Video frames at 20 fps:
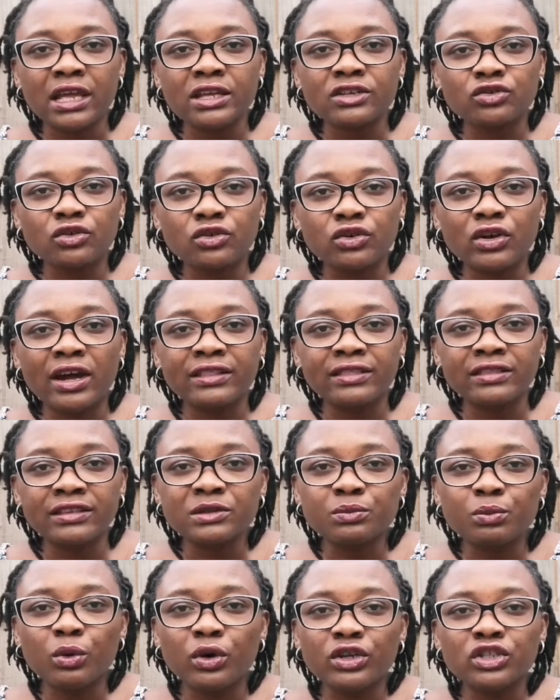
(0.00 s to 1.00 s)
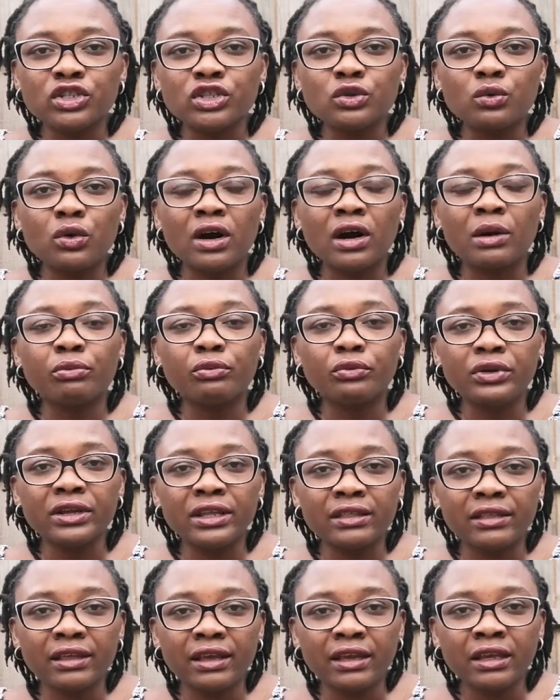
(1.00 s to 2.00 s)
So at this point you are
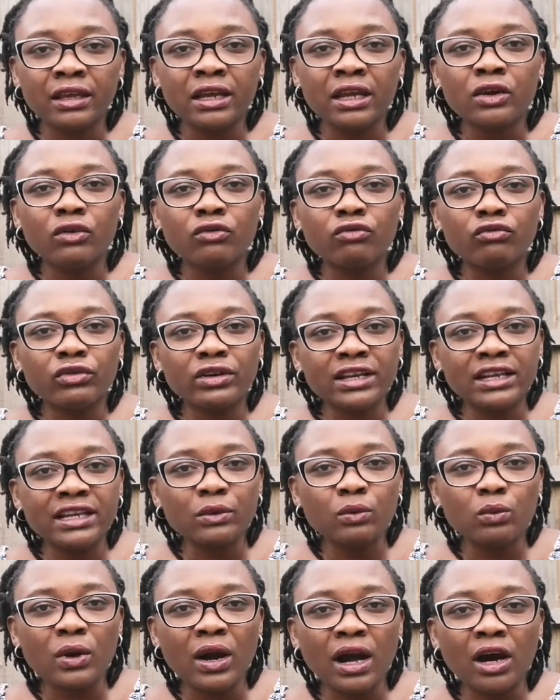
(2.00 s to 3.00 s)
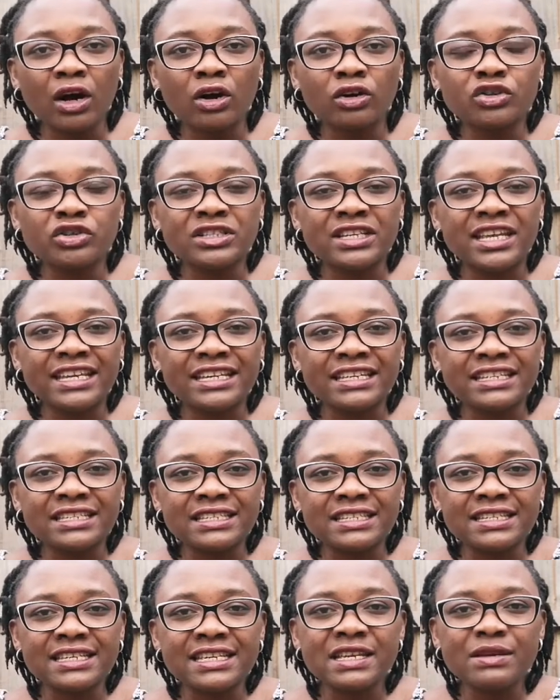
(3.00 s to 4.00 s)
breathing really well, you're taking
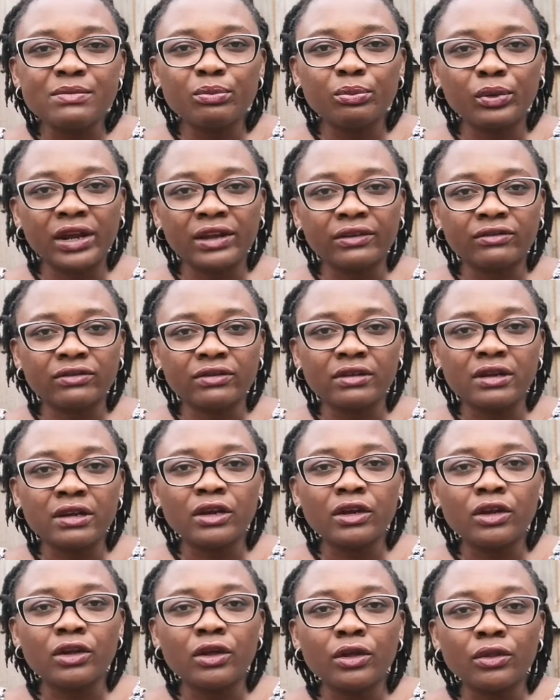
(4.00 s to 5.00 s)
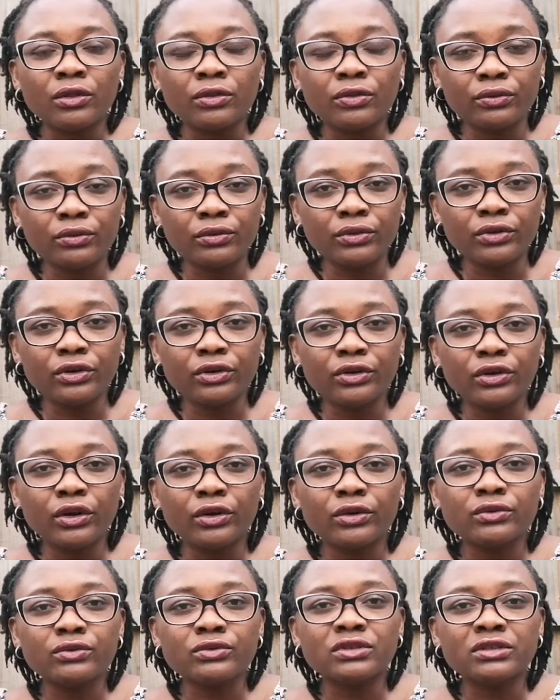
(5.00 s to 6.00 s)
deep breaths through your
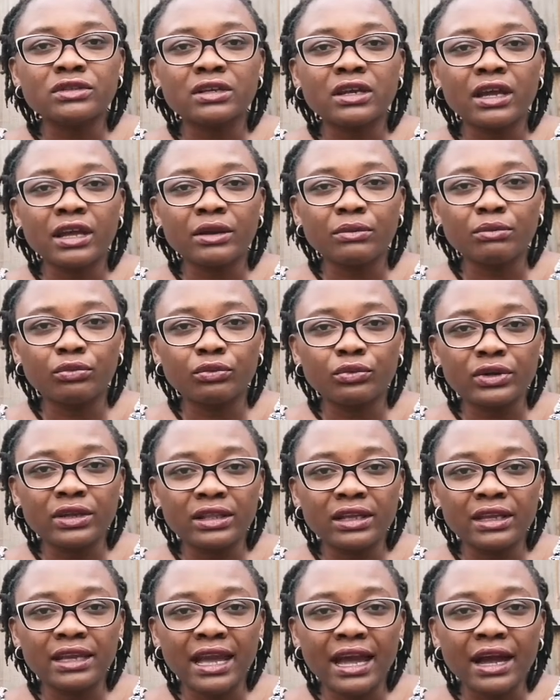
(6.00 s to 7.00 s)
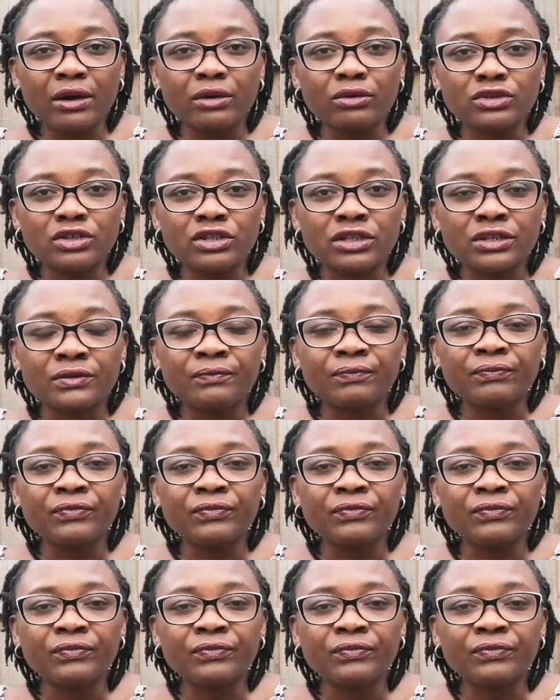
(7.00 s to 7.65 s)
nose and breathing out,